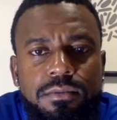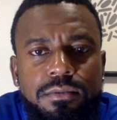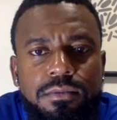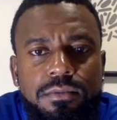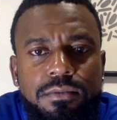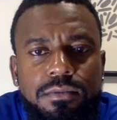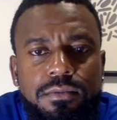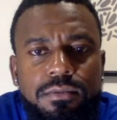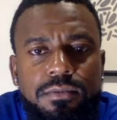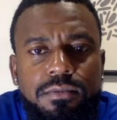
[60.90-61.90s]

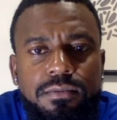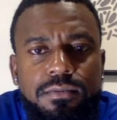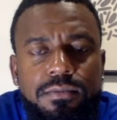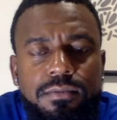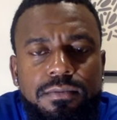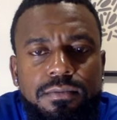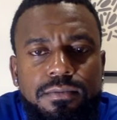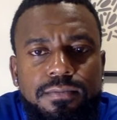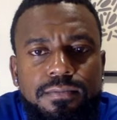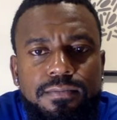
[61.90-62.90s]

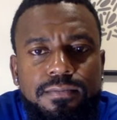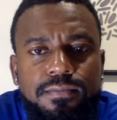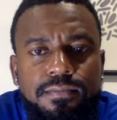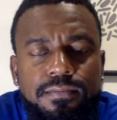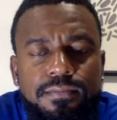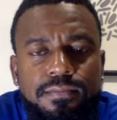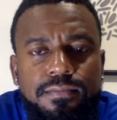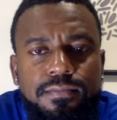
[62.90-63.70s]
[no speech]